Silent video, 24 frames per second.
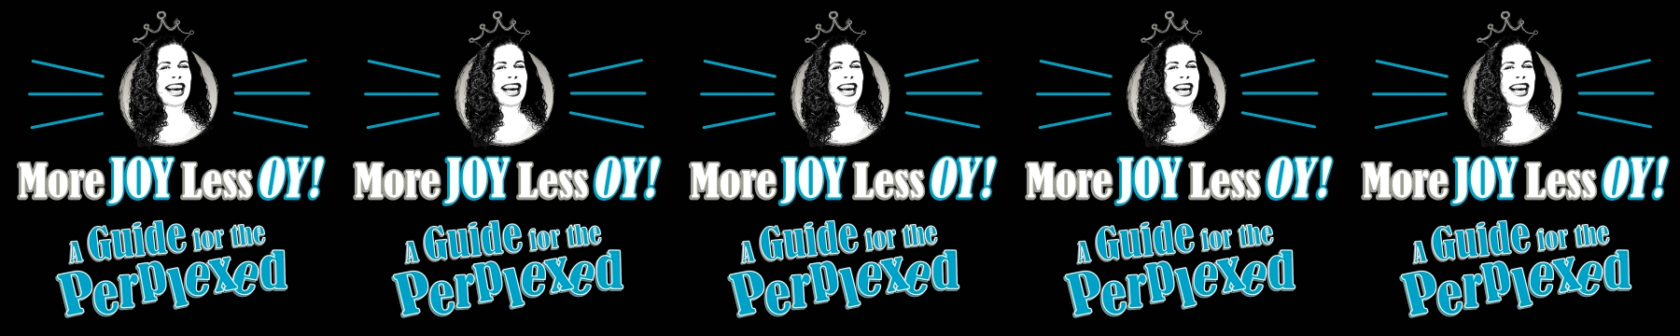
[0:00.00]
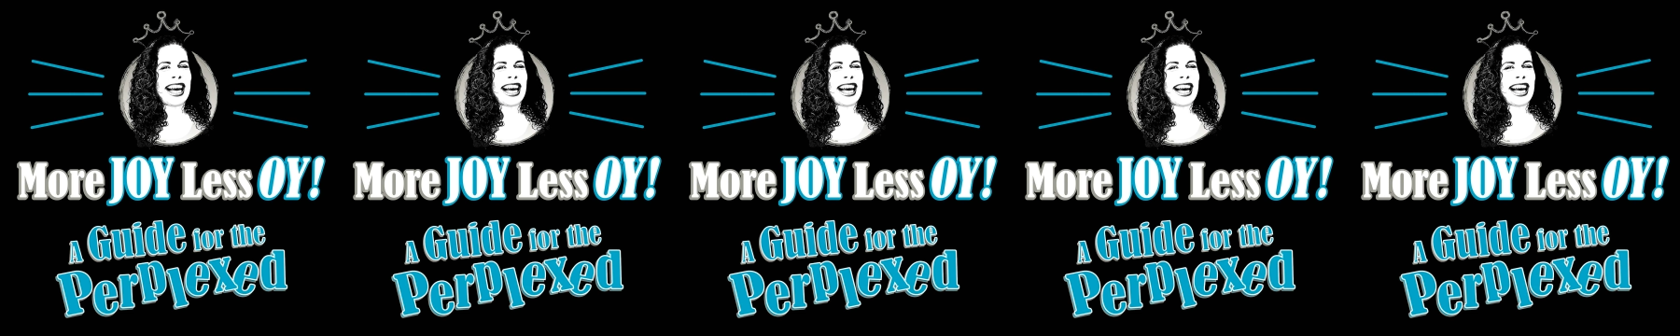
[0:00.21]

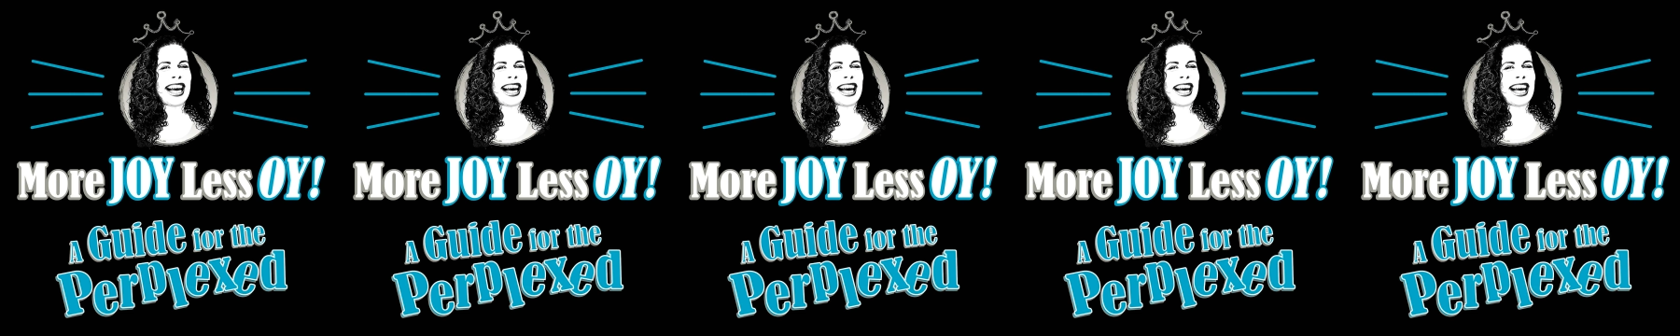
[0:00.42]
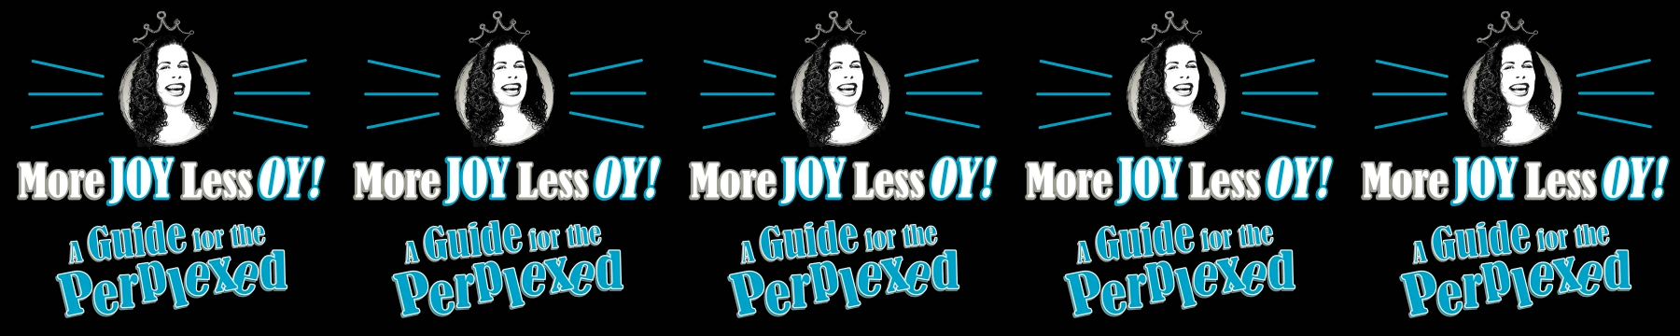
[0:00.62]

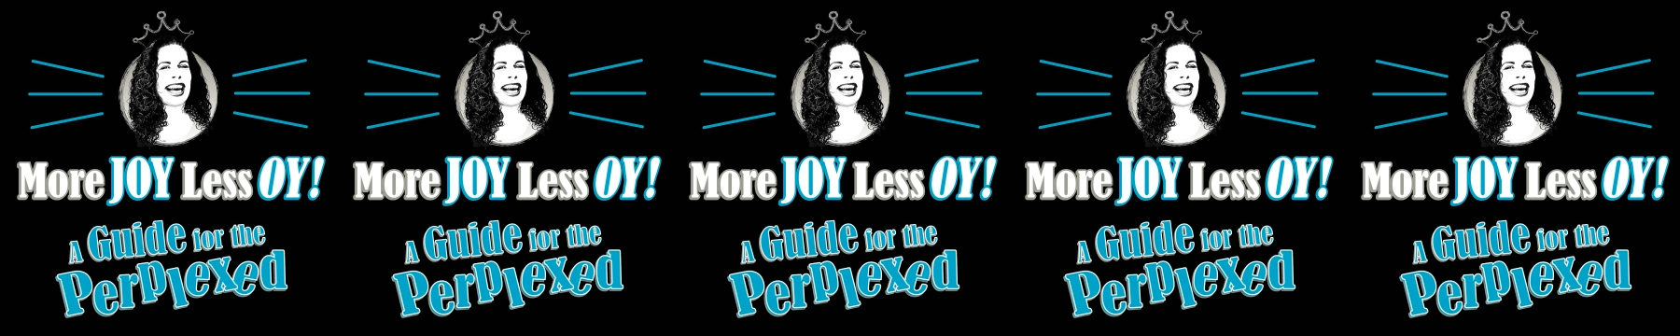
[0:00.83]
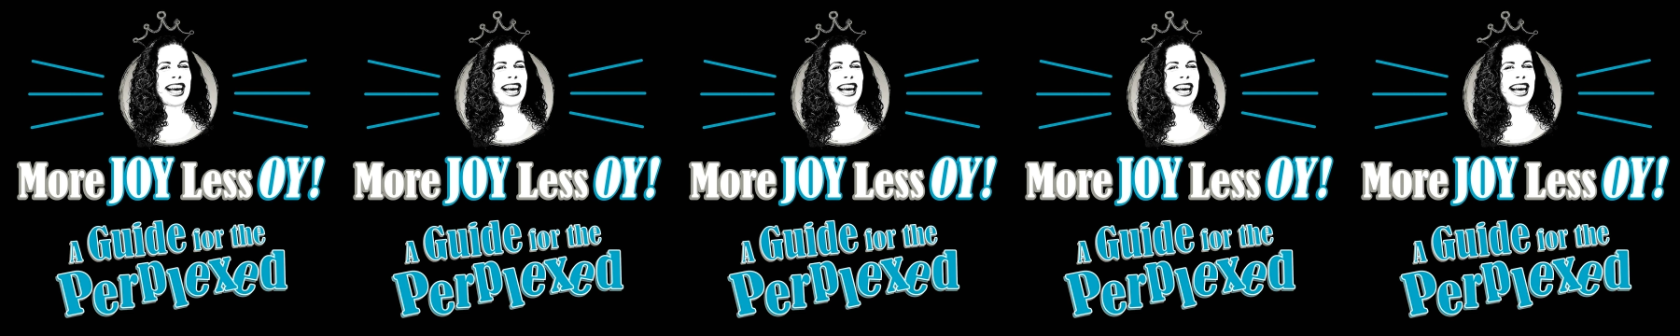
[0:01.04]
Tiny
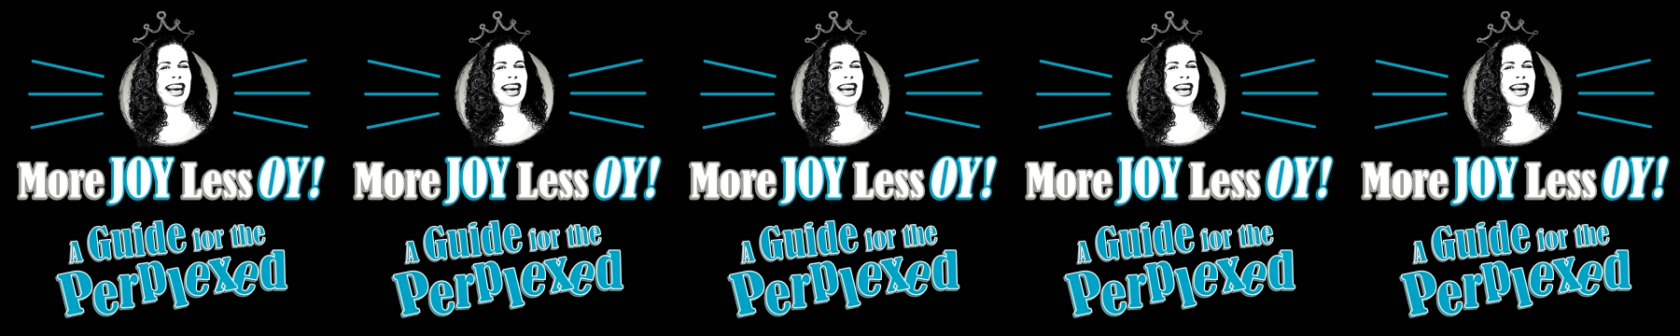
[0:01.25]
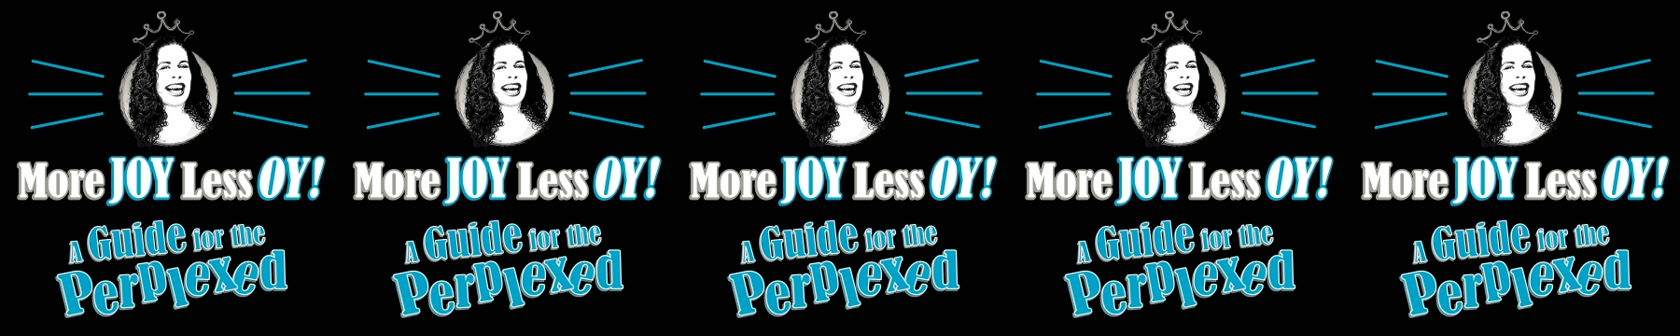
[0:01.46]
tweak
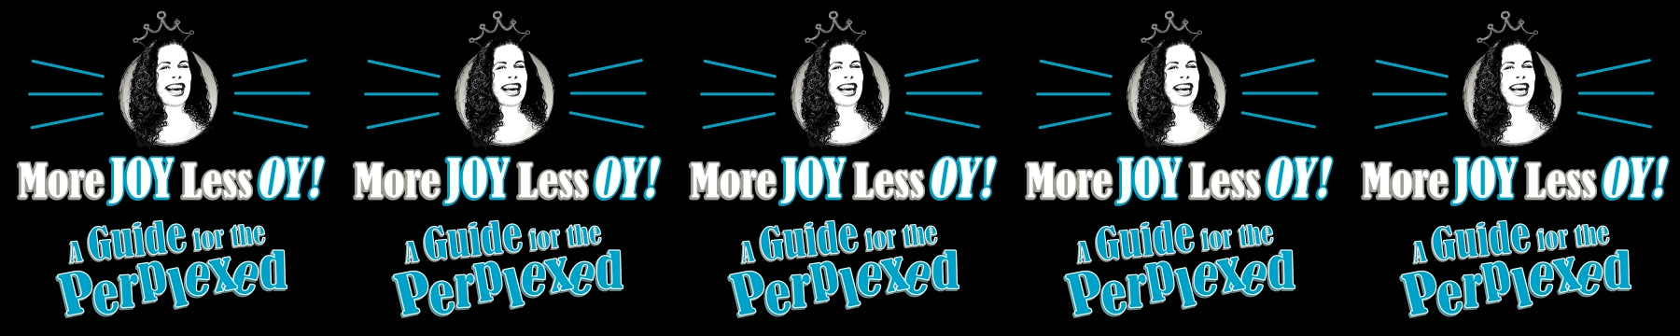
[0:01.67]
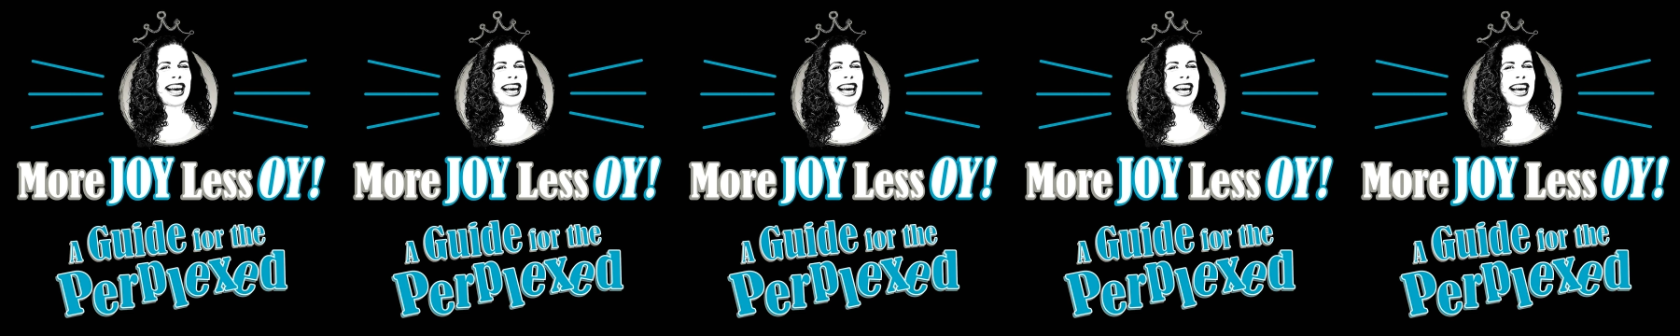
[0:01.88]

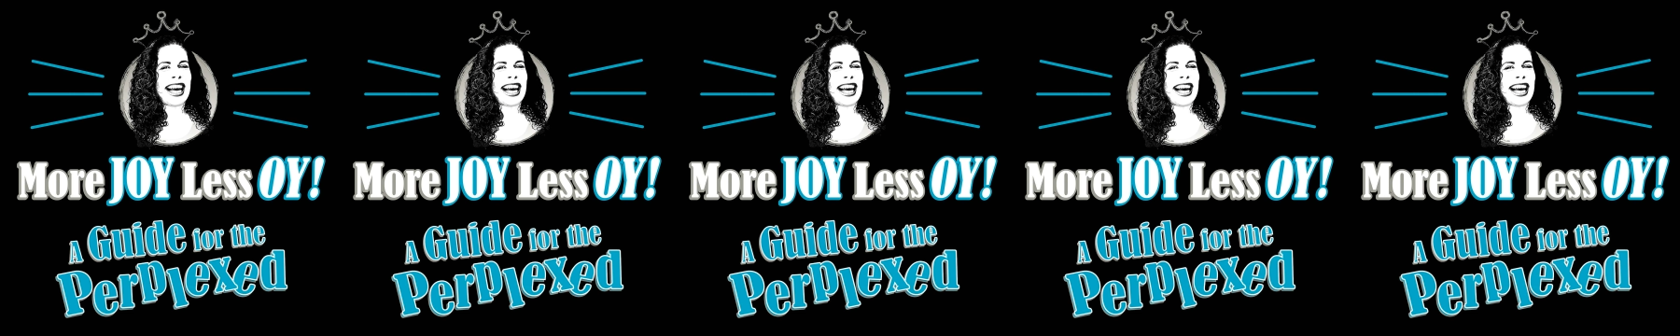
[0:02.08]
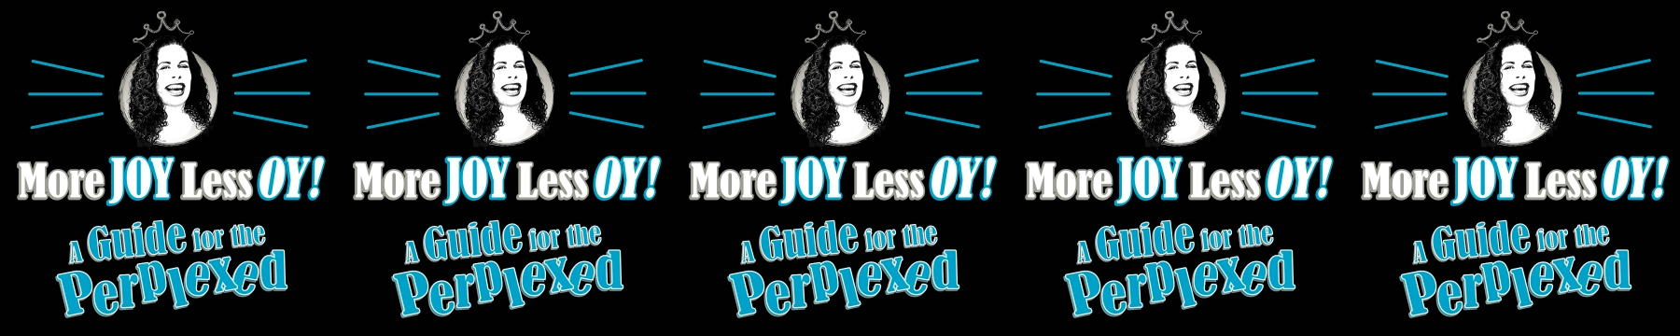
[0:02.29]
takeaway
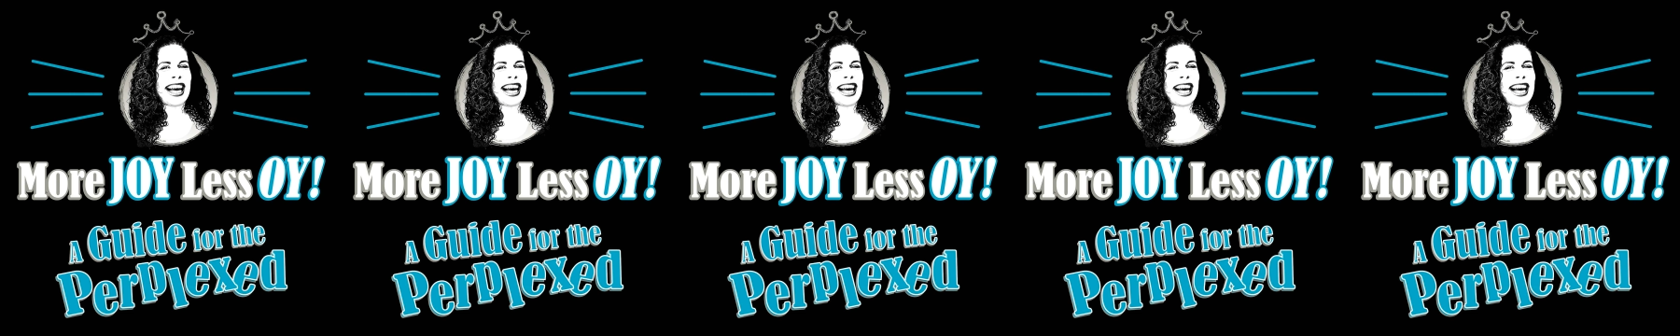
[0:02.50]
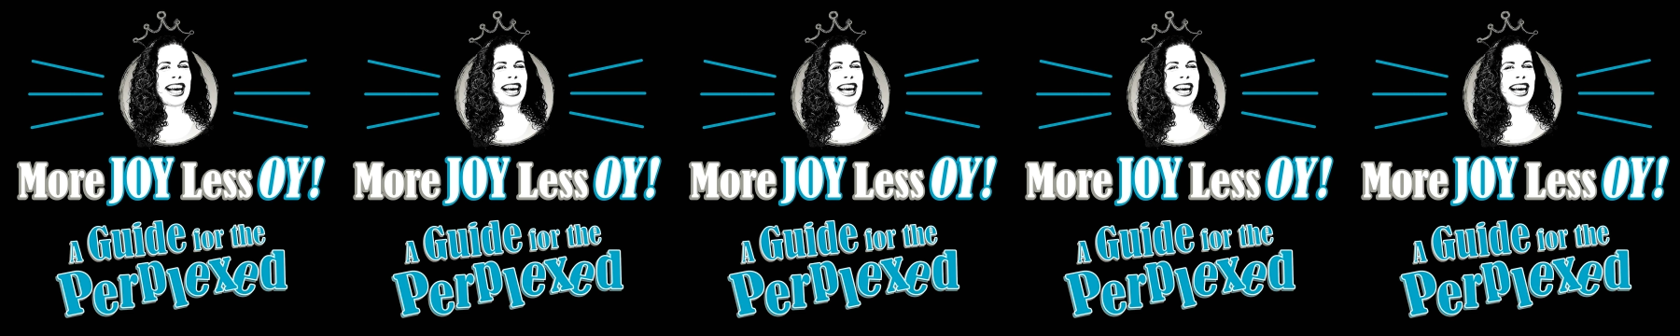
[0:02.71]
number
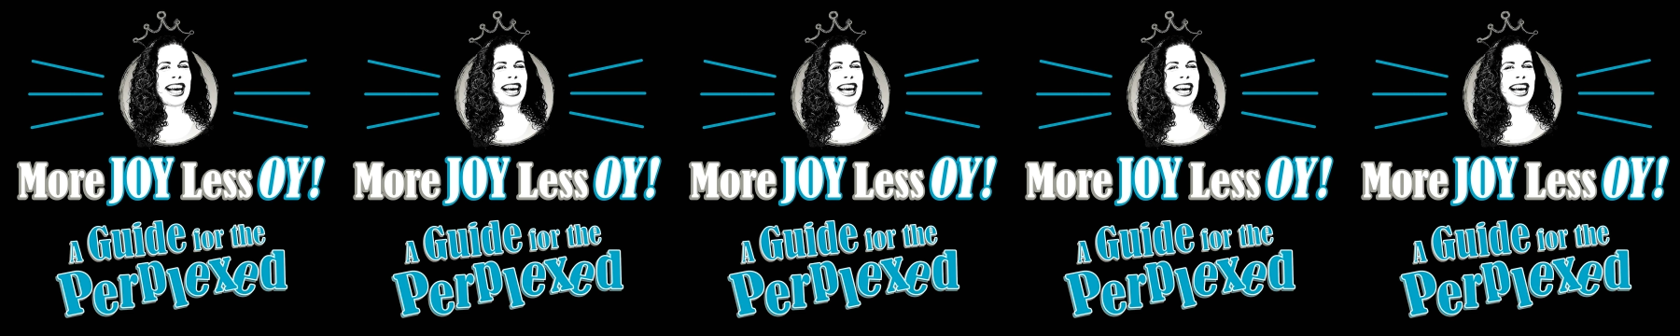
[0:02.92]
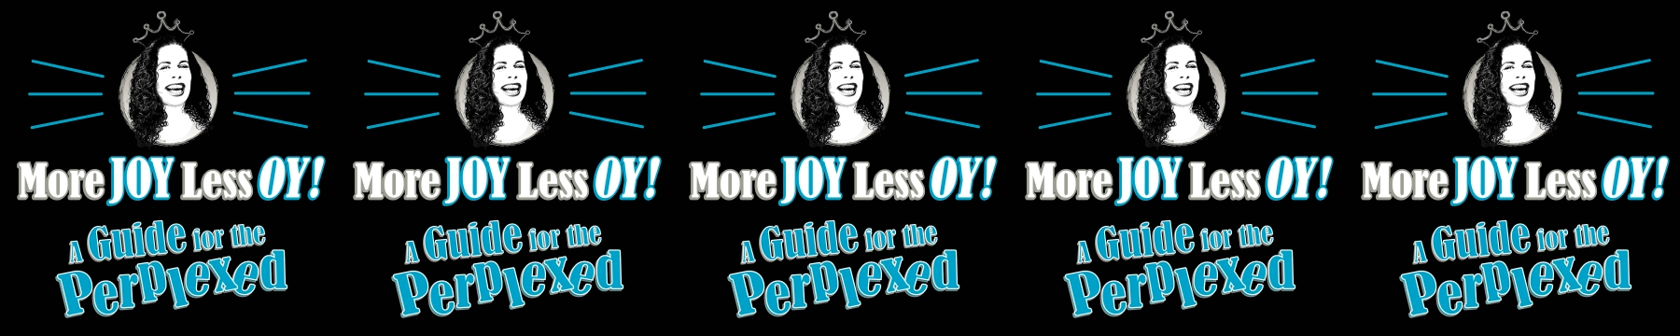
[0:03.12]
7.